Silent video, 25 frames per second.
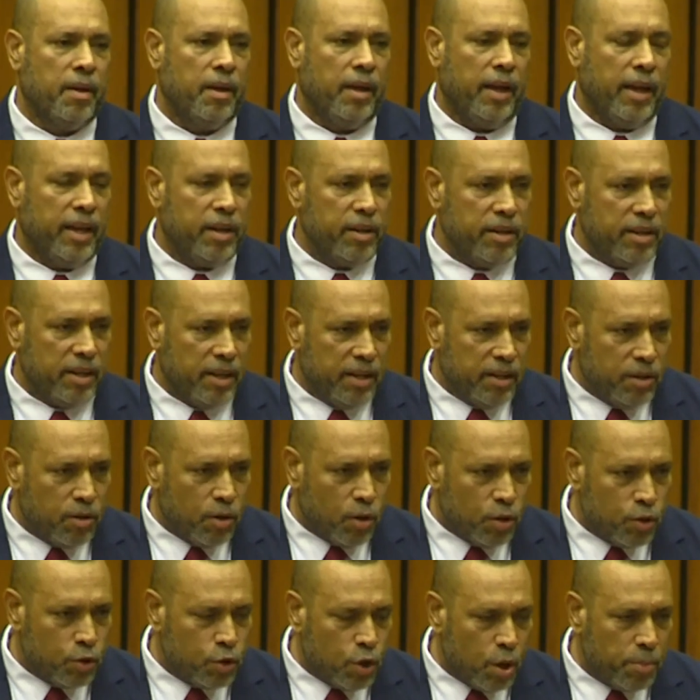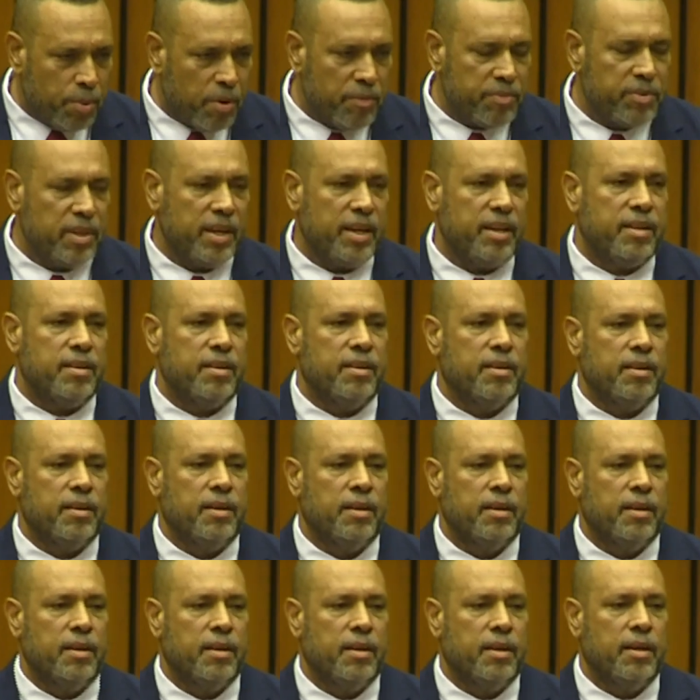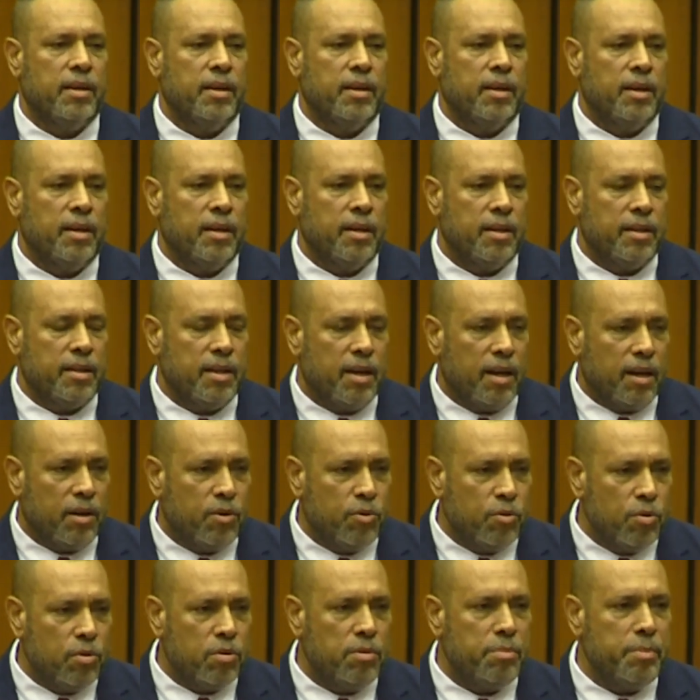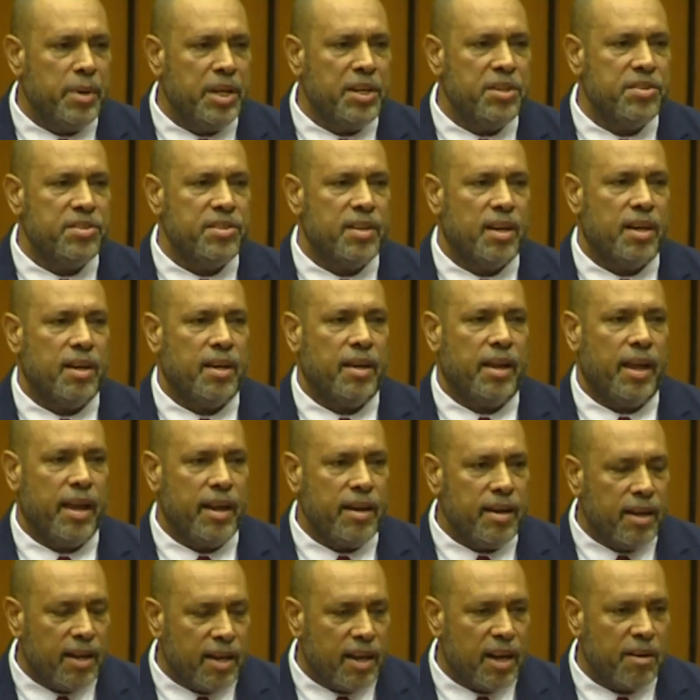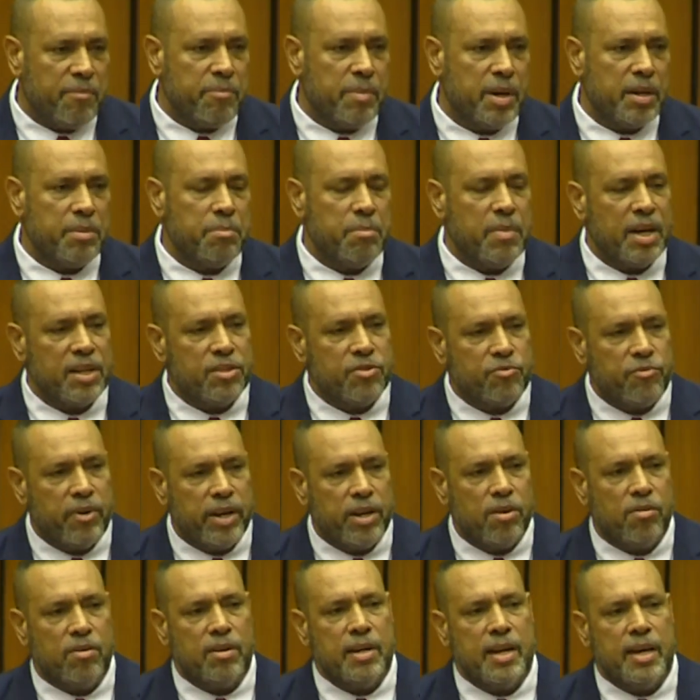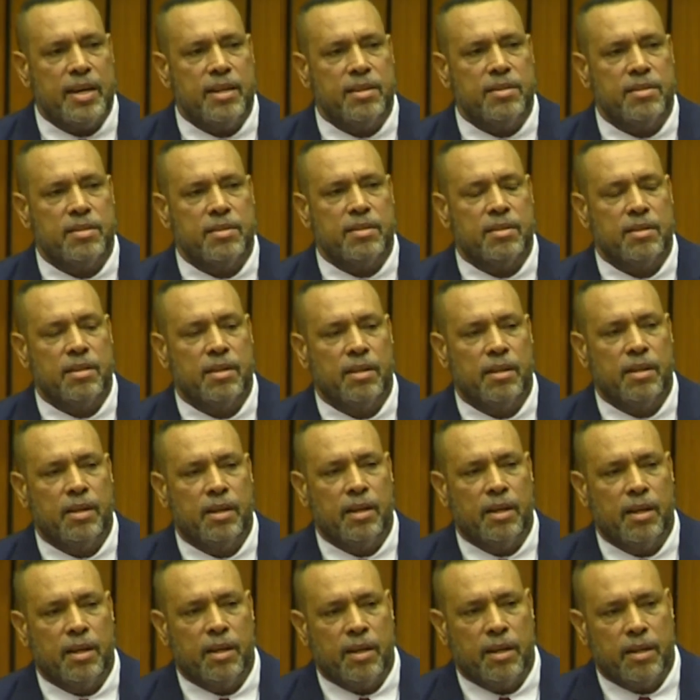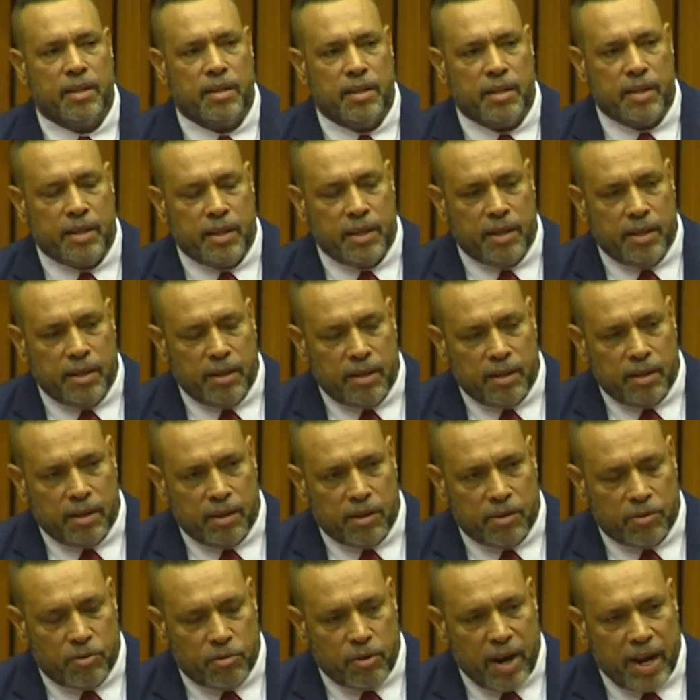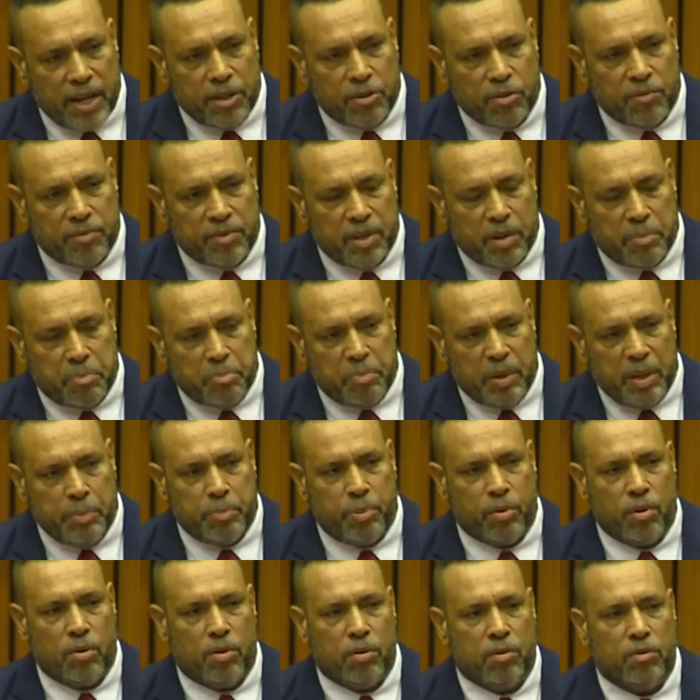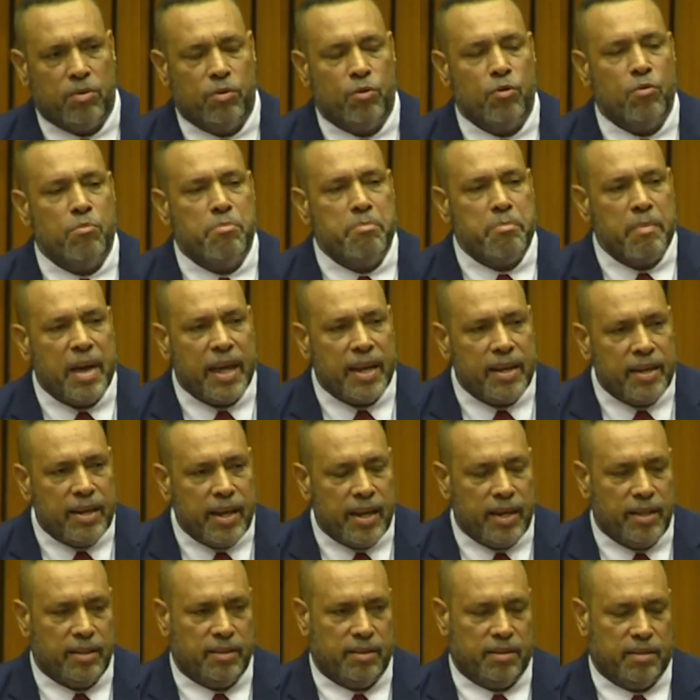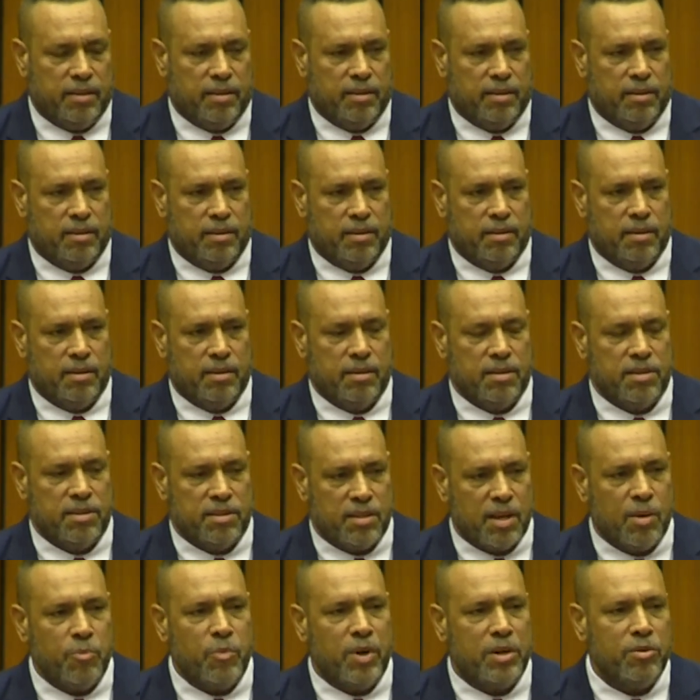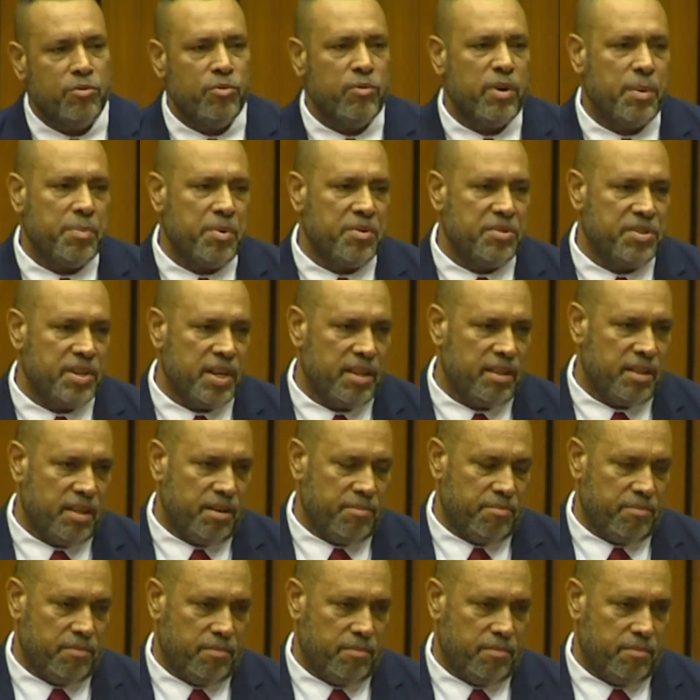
And on top of that, the good minister and the government must recognize the right of the people to mandate someone to represent them.